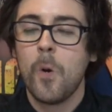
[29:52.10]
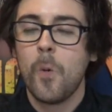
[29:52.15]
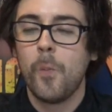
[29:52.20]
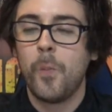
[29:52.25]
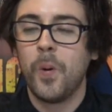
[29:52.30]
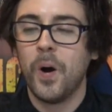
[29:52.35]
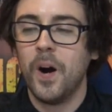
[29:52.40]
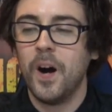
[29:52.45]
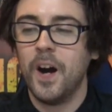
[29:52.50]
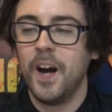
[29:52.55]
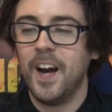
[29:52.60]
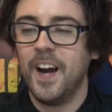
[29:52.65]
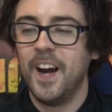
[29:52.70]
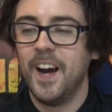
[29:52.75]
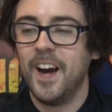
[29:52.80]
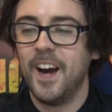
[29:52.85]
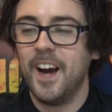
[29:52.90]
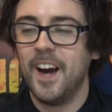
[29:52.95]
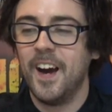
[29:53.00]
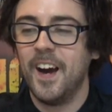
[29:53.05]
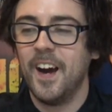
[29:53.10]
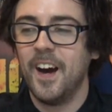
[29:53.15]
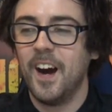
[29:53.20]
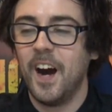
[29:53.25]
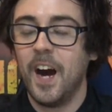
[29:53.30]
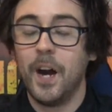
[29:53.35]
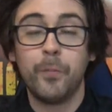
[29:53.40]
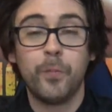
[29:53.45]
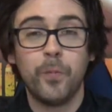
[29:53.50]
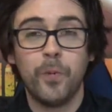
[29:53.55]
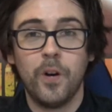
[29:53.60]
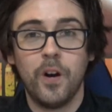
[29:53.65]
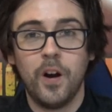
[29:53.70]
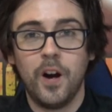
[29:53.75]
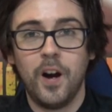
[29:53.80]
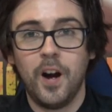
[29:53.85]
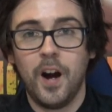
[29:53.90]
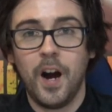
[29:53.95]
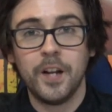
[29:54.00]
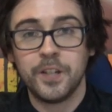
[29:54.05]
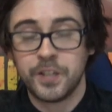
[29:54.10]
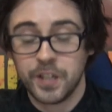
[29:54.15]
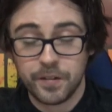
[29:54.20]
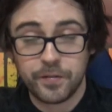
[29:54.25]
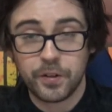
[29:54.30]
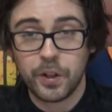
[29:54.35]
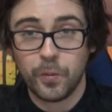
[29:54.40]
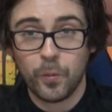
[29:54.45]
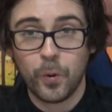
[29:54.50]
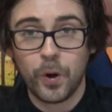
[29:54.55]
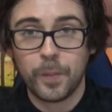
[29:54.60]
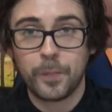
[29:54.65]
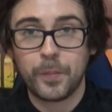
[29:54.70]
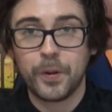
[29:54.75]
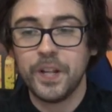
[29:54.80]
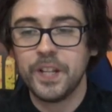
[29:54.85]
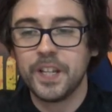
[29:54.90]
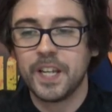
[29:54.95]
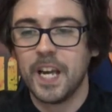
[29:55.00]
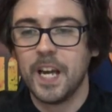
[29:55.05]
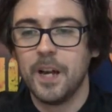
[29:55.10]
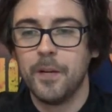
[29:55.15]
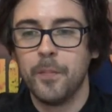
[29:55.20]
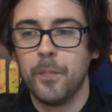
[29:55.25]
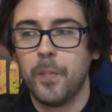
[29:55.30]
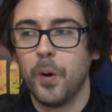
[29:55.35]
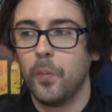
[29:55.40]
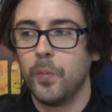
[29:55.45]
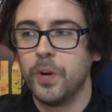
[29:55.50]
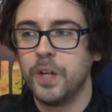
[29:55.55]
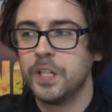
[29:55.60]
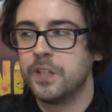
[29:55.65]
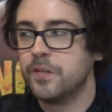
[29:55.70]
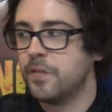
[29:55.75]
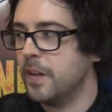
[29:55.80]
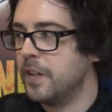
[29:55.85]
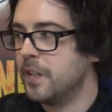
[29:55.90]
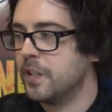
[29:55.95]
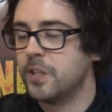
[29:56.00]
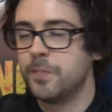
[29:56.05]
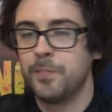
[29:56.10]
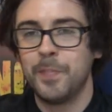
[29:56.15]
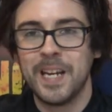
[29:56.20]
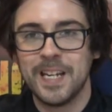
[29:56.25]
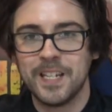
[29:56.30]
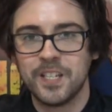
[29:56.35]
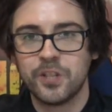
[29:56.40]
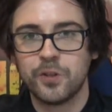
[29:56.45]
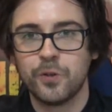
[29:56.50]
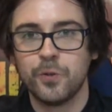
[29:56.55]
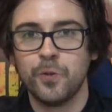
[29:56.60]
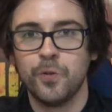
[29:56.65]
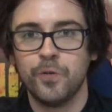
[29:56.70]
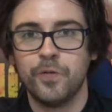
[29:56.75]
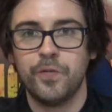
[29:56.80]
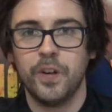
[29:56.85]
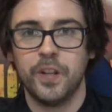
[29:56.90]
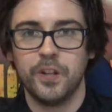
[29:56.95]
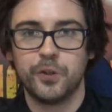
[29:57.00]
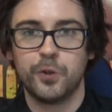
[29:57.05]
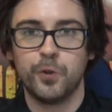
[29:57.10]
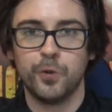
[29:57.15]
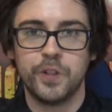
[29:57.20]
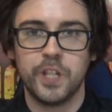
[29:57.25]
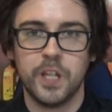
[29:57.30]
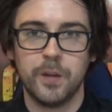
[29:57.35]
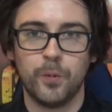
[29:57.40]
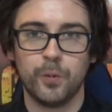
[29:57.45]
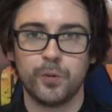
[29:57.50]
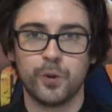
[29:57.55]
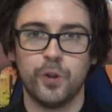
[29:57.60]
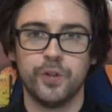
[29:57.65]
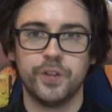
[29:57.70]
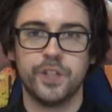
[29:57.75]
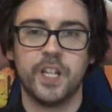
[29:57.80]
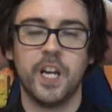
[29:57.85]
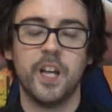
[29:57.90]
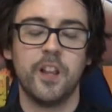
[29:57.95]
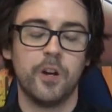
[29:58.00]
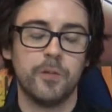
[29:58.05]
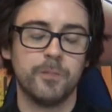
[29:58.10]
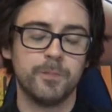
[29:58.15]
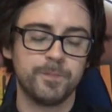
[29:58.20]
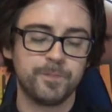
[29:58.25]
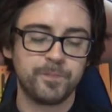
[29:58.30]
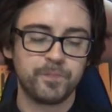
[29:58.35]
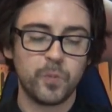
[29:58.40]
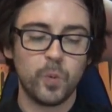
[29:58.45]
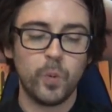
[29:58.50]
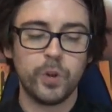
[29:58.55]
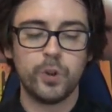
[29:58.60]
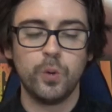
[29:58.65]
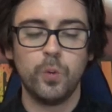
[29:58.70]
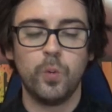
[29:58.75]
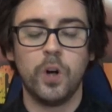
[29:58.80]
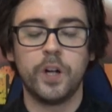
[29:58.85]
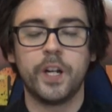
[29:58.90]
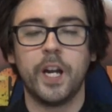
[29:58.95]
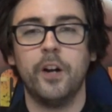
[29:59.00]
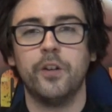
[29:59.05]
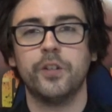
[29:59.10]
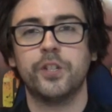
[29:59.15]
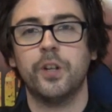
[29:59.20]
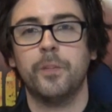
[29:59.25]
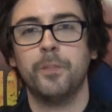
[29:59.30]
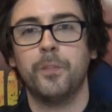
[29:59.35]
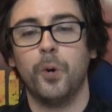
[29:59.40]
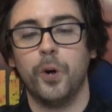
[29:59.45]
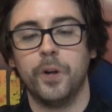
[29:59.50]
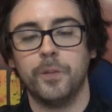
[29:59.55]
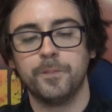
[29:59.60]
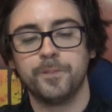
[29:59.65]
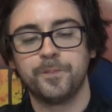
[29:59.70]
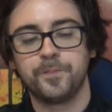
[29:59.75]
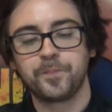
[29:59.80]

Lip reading: But I definitely want to play the game, but we need to find a space to fit the 2 tables on together, which will work out at some point.